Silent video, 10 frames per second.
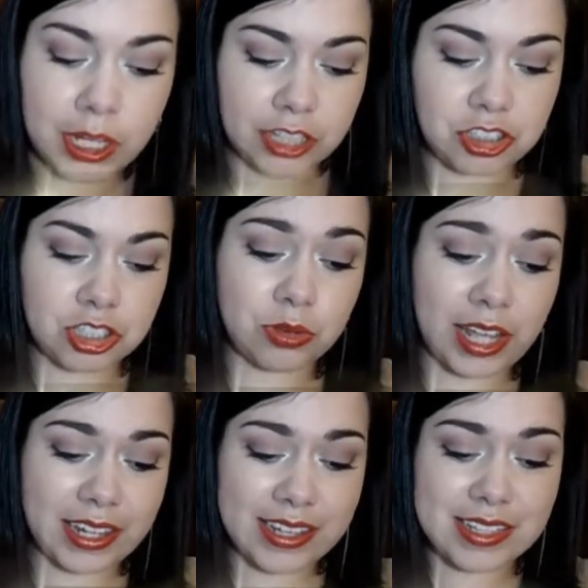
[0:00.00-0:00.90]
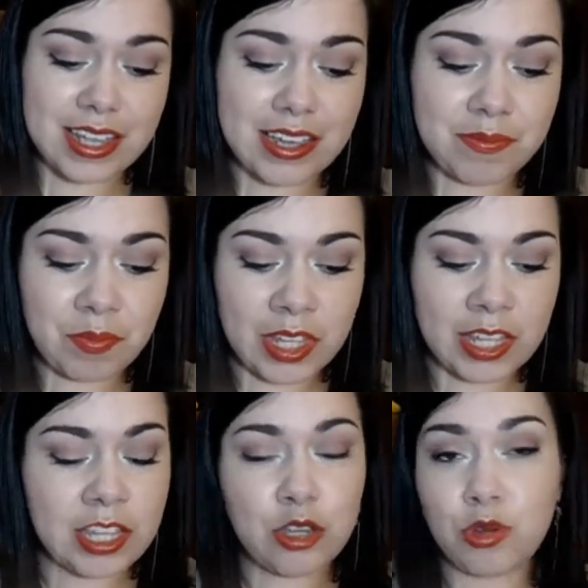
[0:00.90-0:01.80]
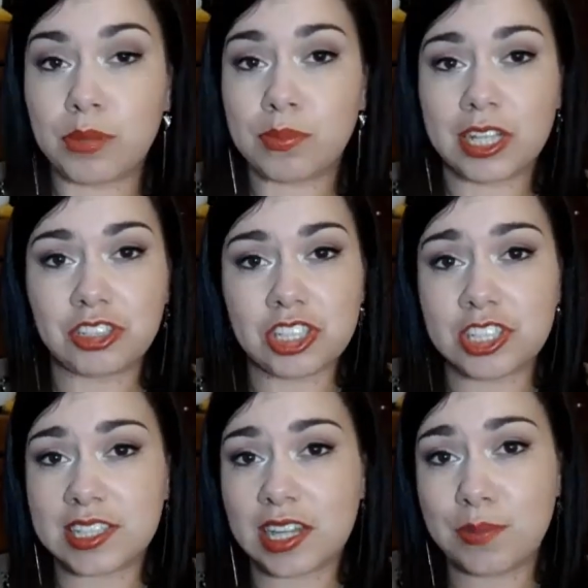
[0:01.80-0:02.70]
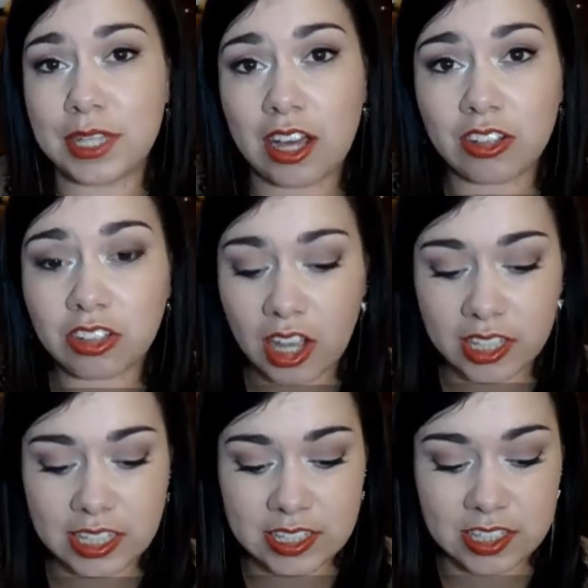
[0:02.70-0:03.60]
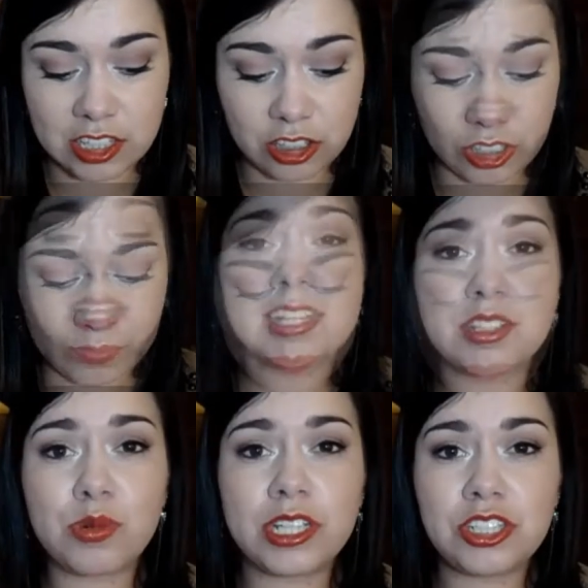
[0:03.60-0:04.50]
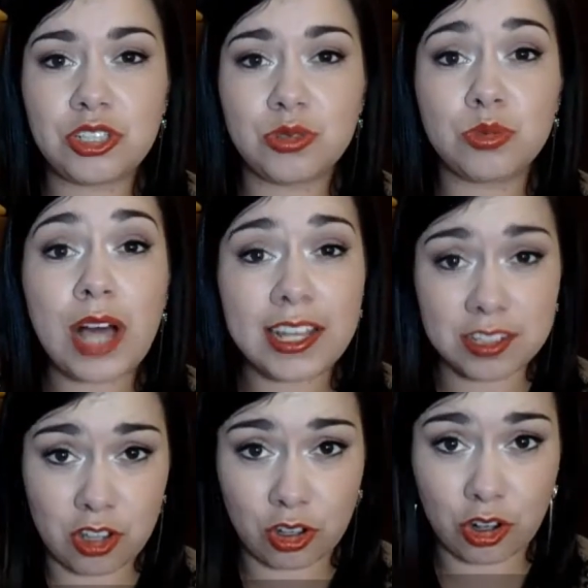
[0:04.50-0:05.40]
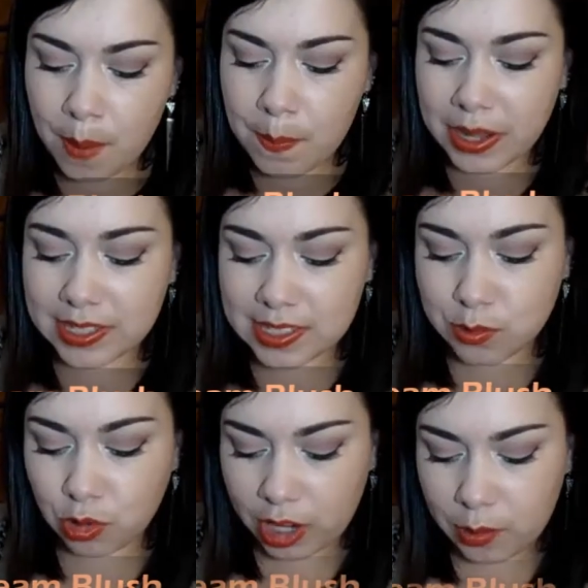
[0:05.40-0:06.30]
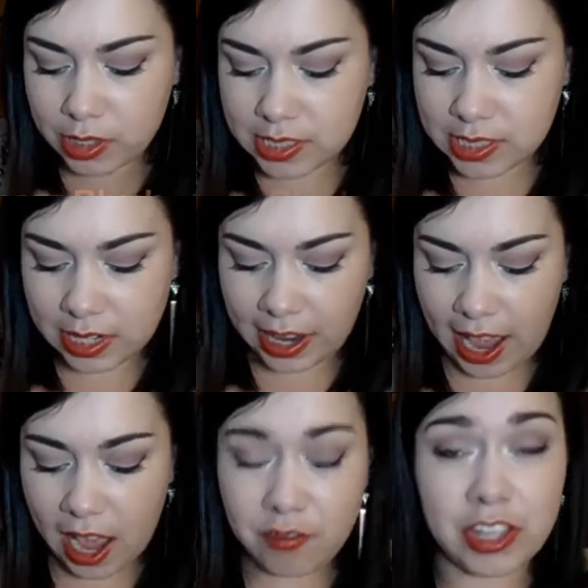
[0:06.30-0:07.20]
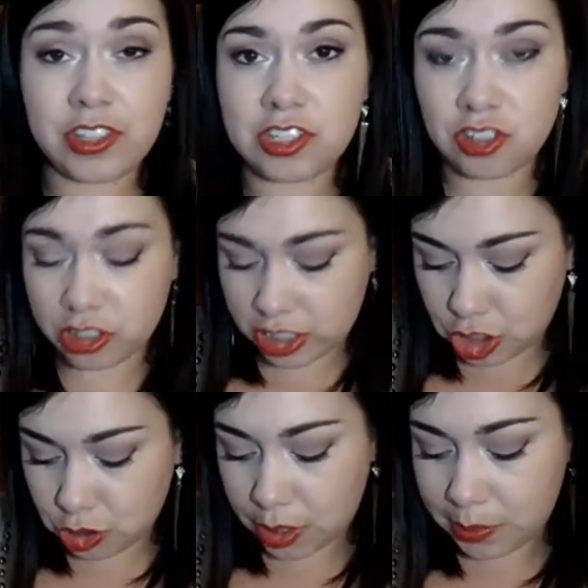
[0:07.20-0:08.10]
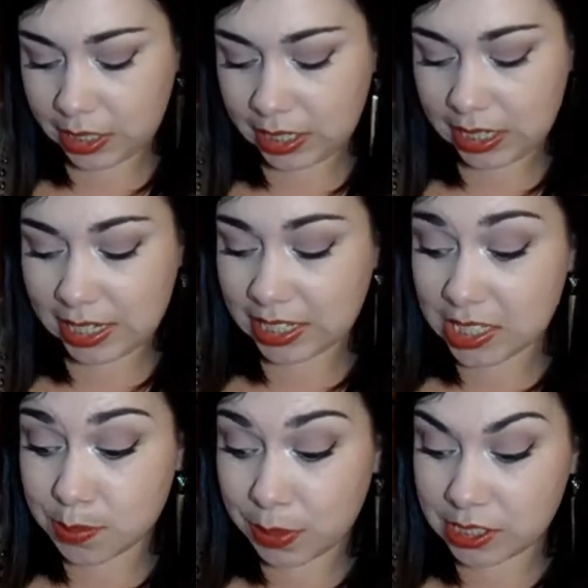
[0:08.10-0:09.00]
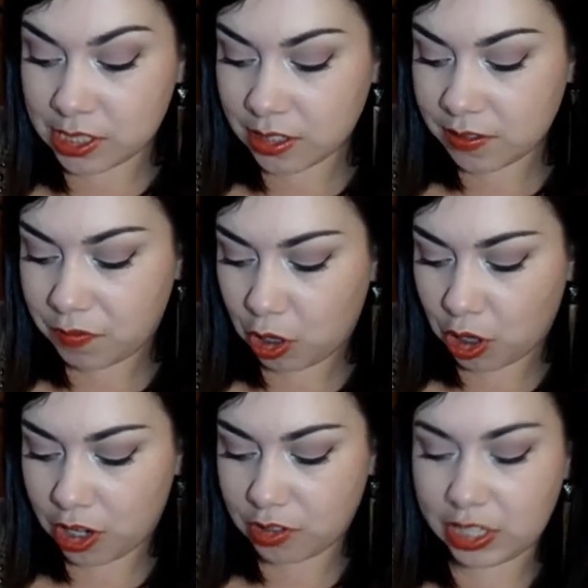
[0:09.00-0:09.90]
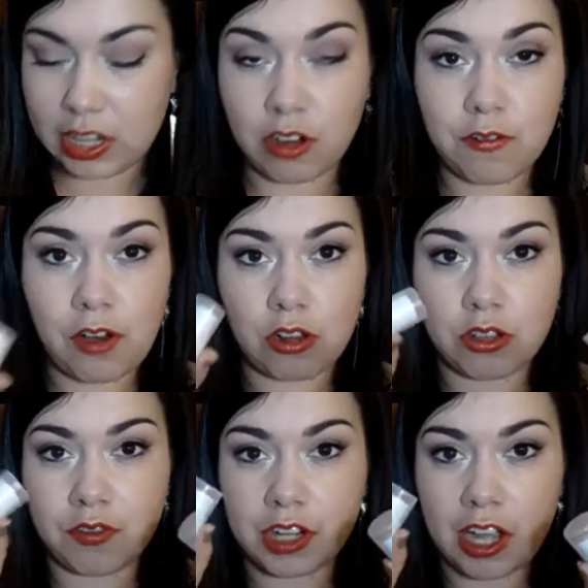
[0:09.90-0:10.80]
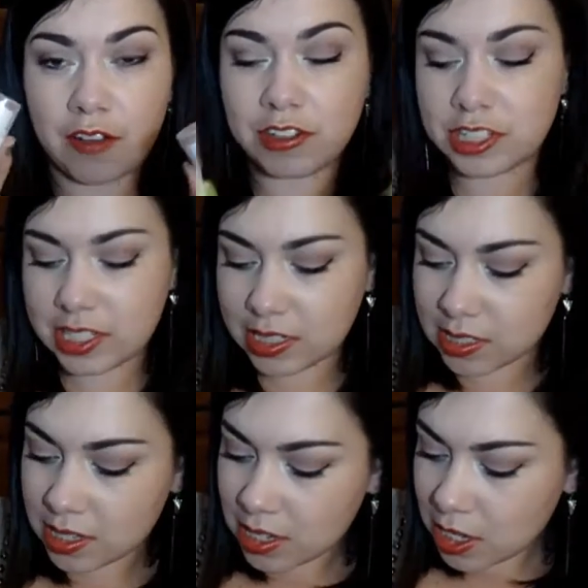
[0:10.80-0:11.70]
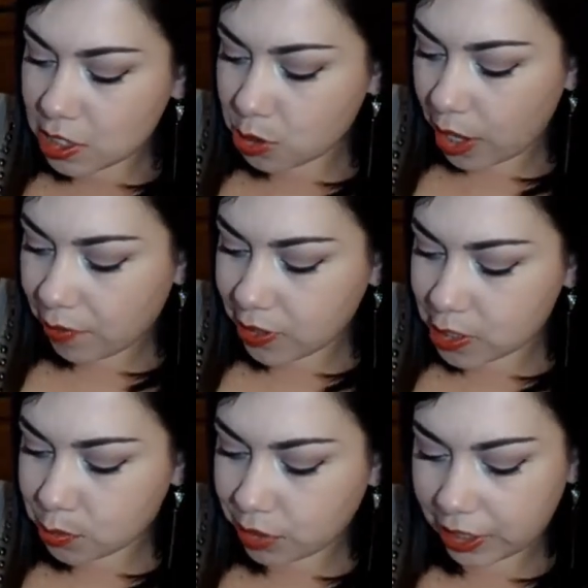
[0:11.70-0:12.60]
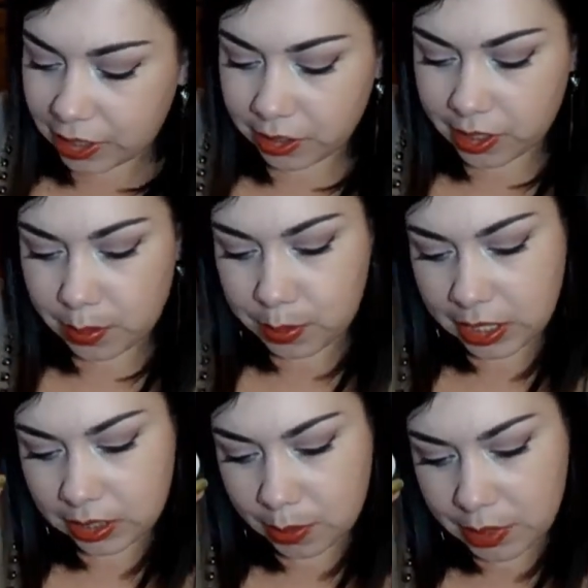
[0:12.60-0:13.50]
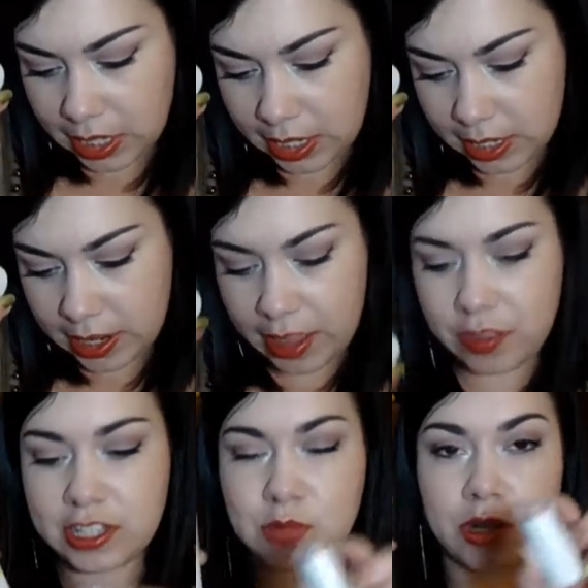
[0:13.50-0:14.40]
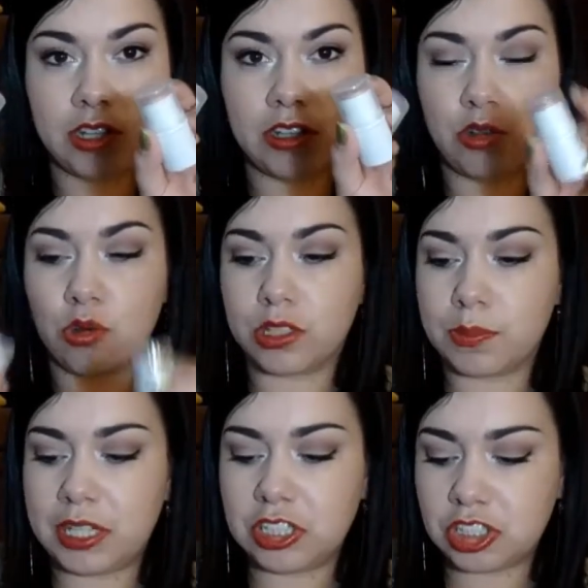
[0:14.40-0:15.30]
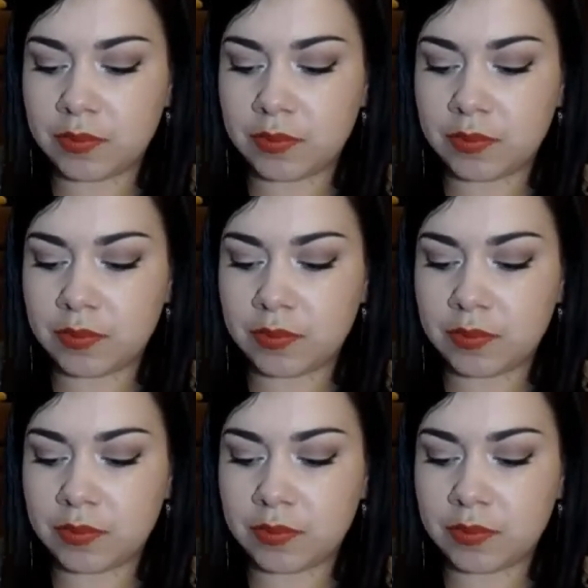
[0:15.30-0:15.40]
blush. So like I said, cream blush is just going to be a lot easier. It's going to last longer. But some great ones that I have, and these are extremely inexpensive, are the e.l.f. All Over Cover Sticks. So I have this one right here in Pink Lemonade and this one in Golden Peach.